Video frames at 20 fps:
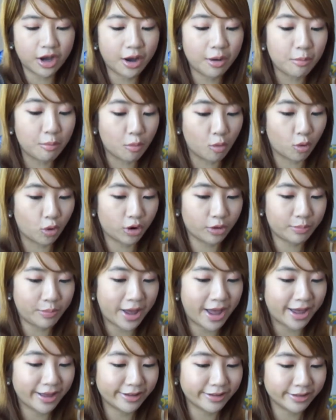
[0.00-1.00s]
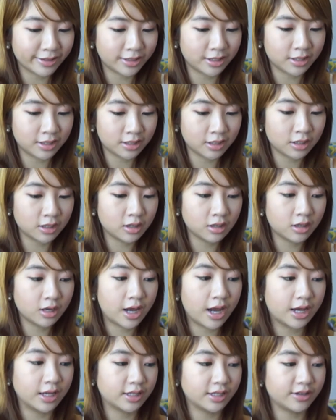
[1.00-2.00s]
got more pens
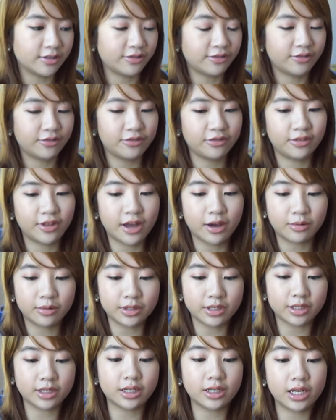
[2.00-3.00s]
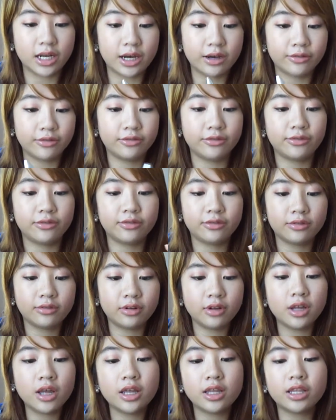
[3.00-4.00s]
as if that wasn't enough.
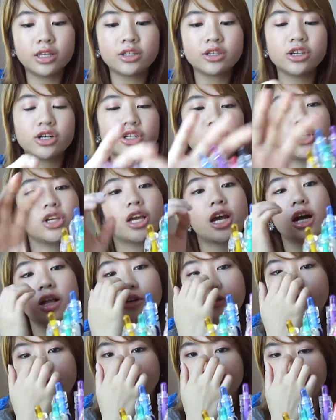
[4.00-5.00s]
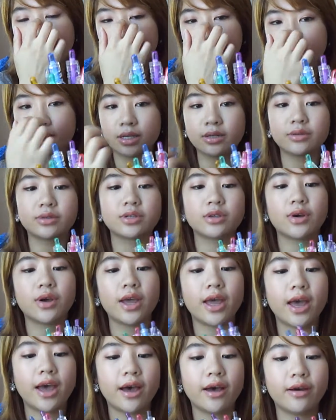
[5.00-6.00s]
These are actually colorful ones though, so I
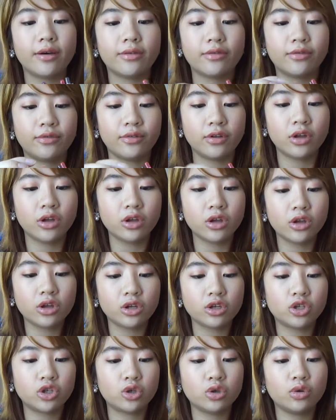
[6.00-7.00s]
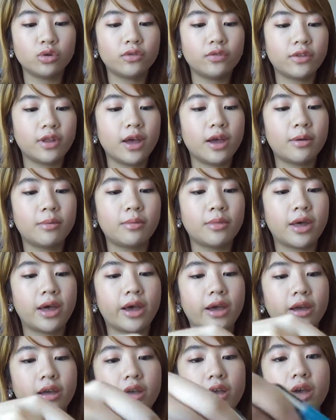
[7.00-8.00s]
have two of them
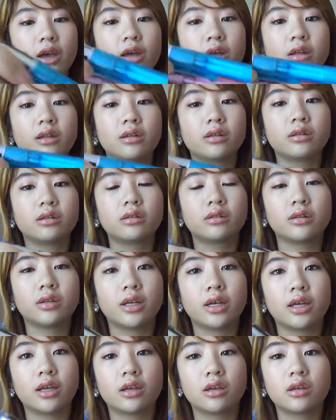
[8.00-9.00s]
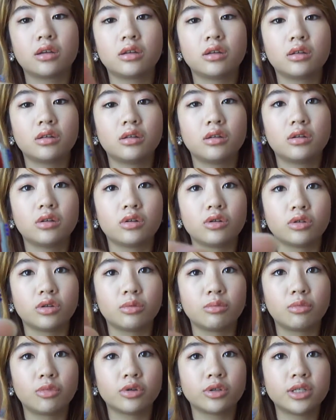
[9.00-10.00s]
that can like, you know,
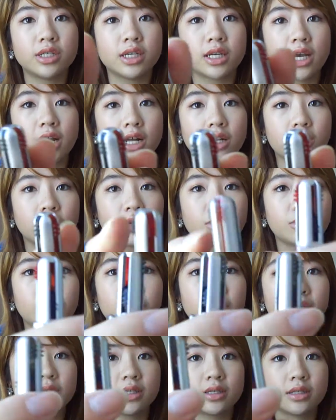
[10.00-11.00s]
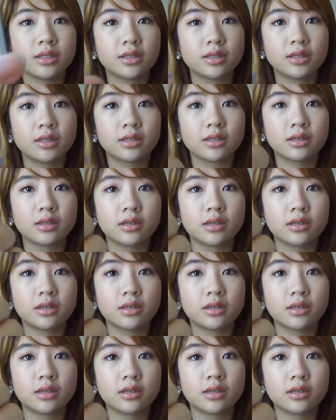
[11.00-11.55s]
the multicolored ones.